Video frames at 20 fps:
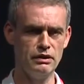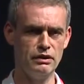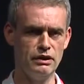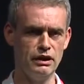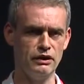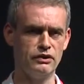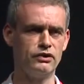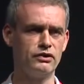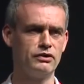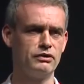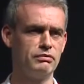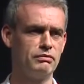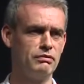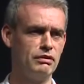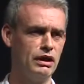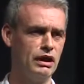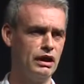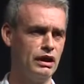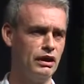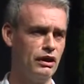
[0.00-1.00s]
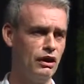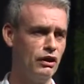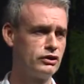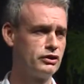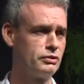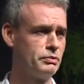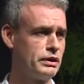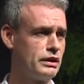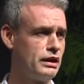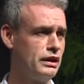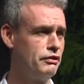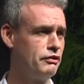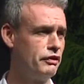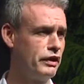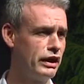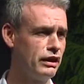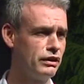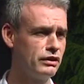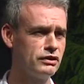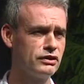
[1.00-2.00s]
This ultimately
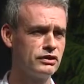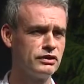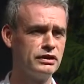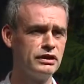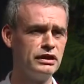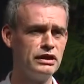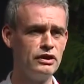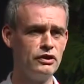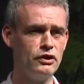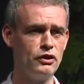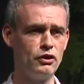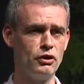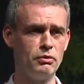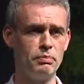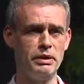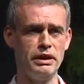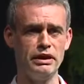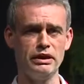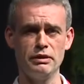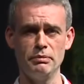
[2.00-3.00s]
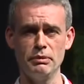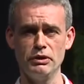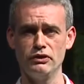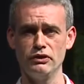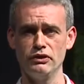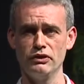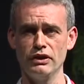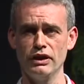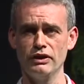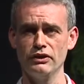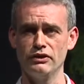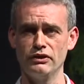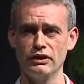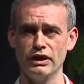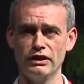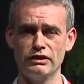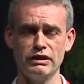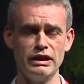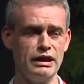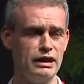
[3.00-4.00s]
failed. The European Commission then
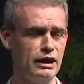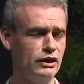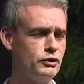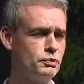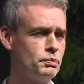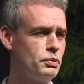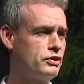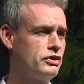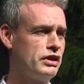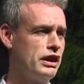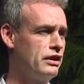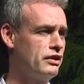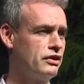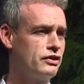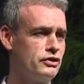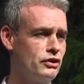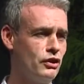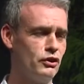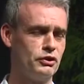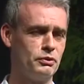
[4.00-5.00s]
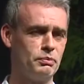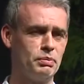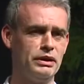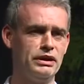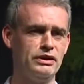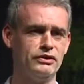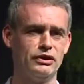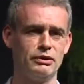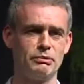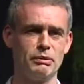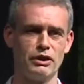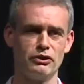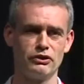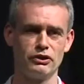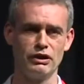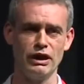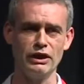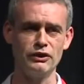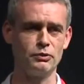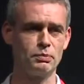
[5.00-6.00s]
said, let's pretend it's not a policing
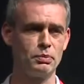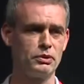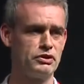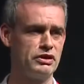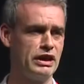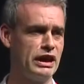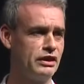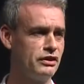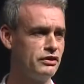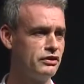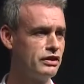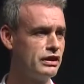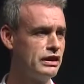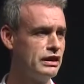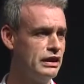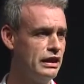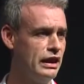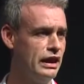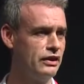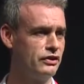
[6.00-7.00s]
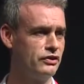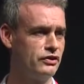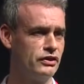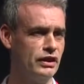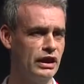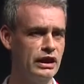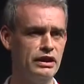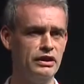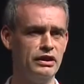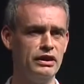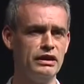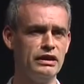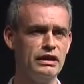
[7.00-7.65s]
measure. Let's pretend it's a